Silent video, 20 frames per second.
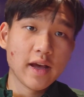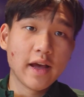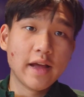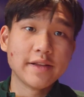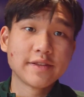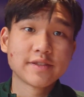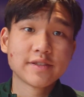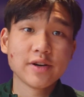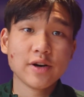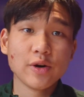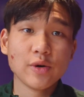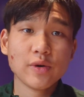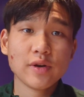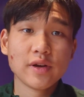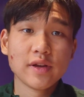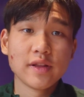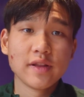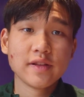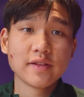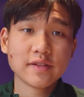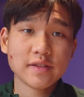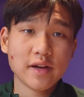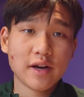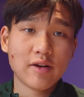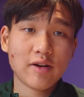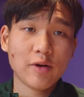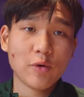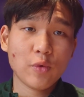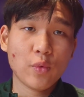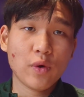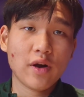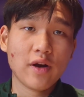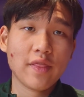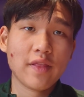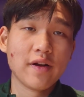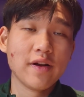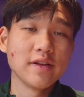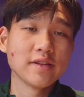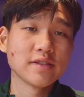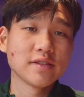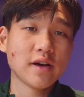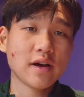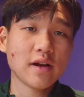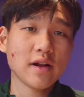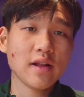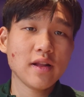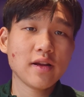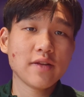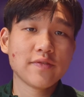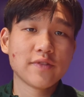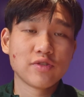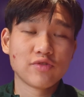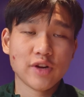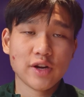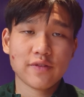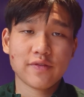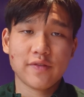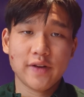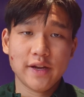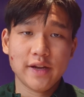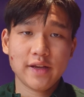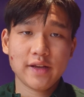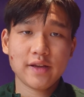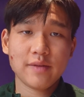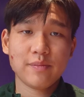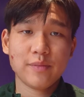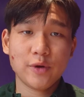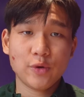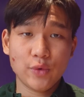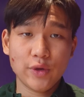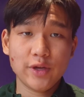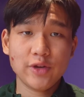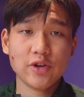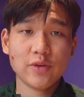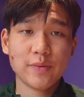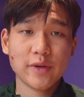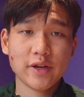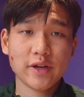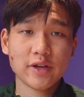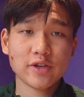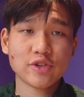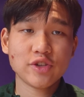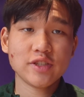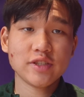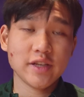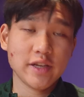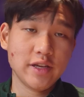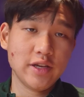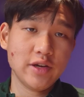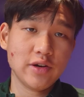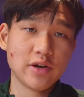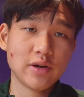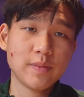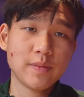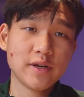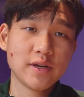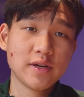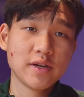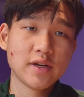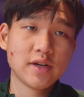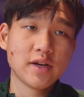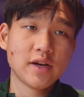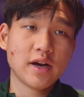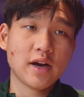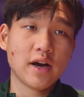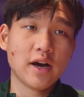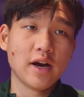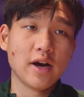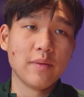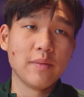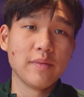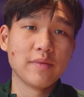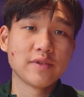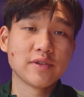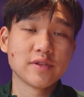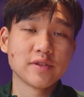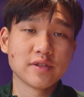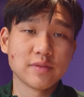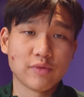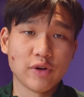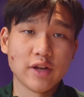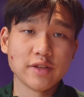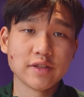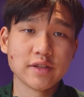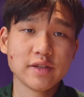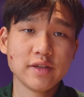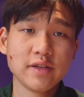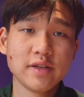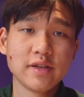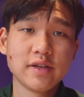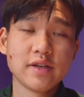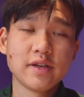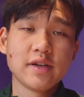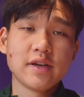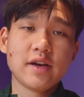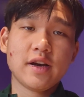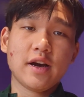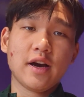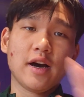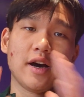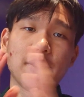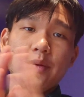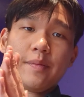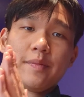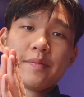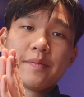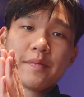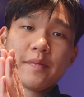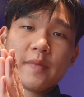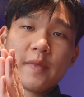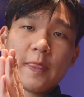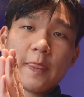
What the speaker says: And so this is an era where there is not a lot of direct fighting between European countries in Europe, surprisingly, for